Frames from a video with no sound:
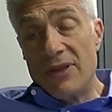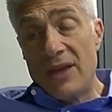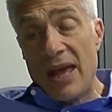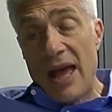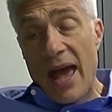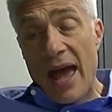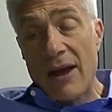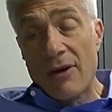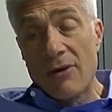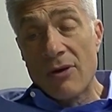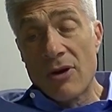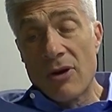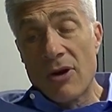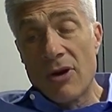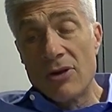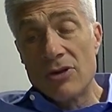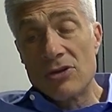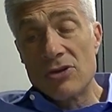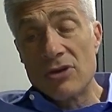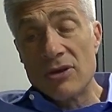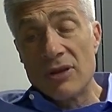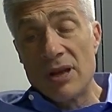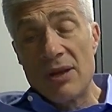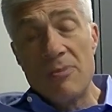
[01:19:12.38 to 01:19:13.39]

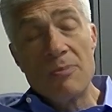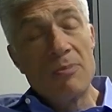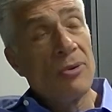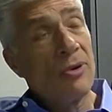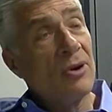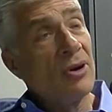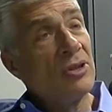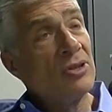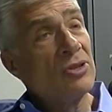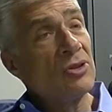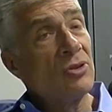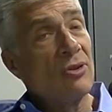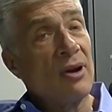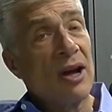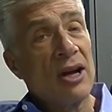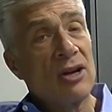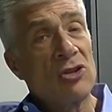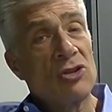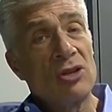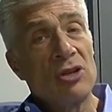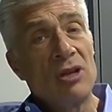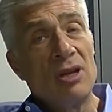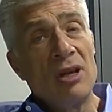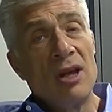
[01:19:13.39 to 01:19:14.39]
agricultural imports are
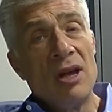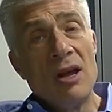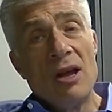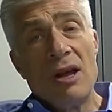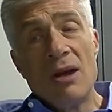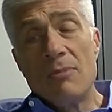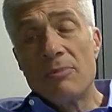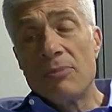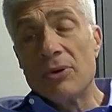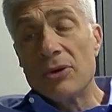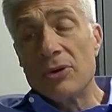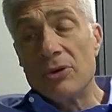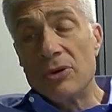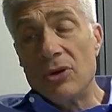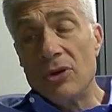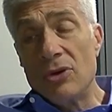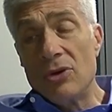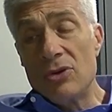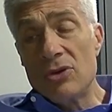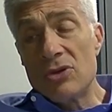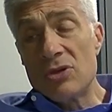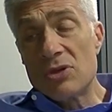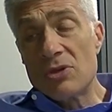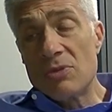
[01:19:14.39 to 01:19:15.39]
actually
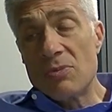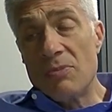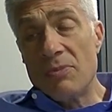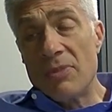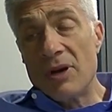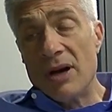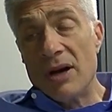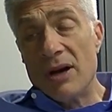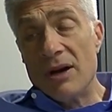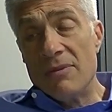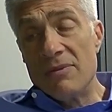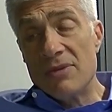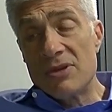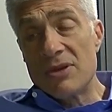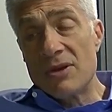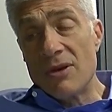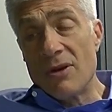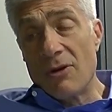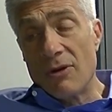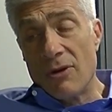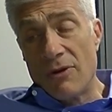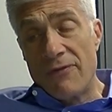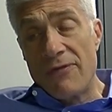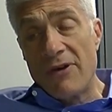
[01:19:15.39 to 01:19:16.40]
produced,
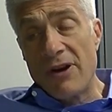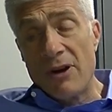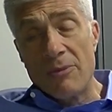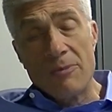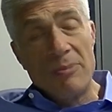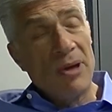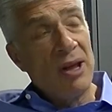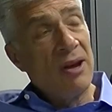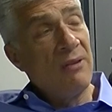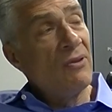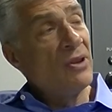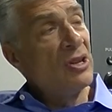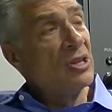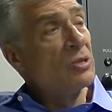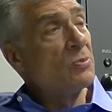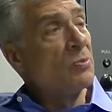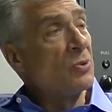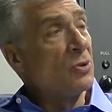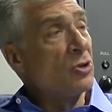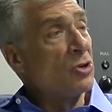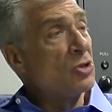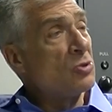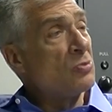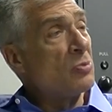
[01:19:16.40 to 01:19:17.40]
or a fair bit of it is
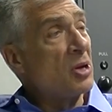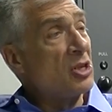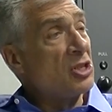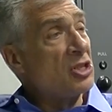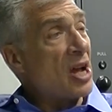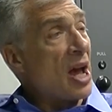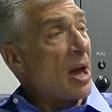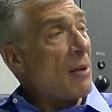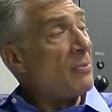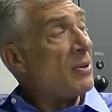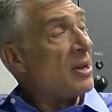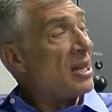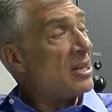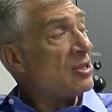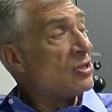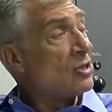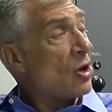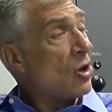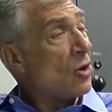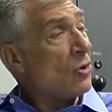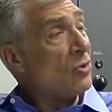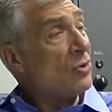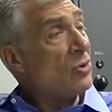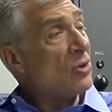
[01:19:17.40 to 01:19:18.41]
produced by
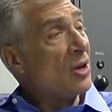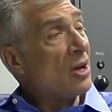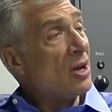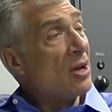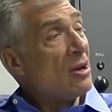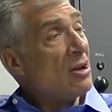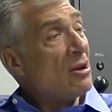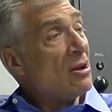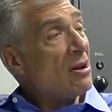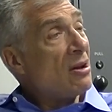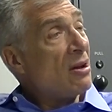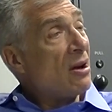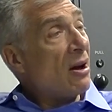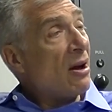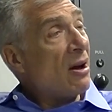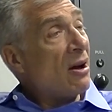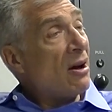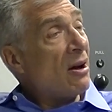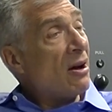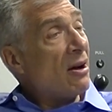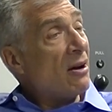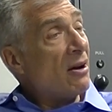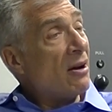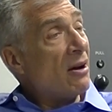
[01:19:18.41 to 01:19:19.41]
Japanese-owned
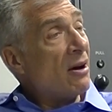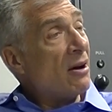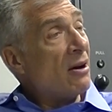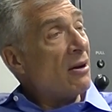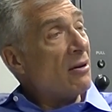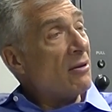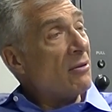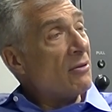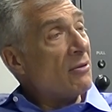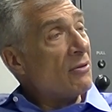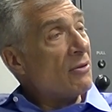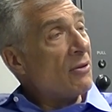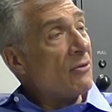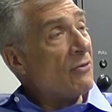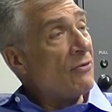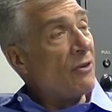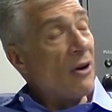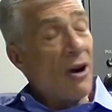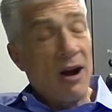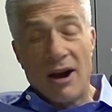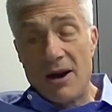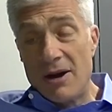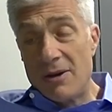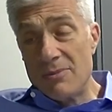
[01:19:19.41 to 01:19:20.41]

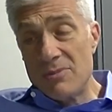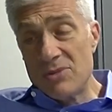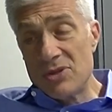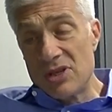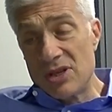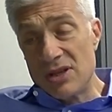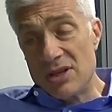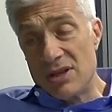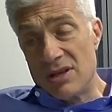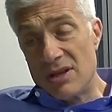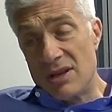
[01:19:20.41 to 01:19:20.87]
farms, at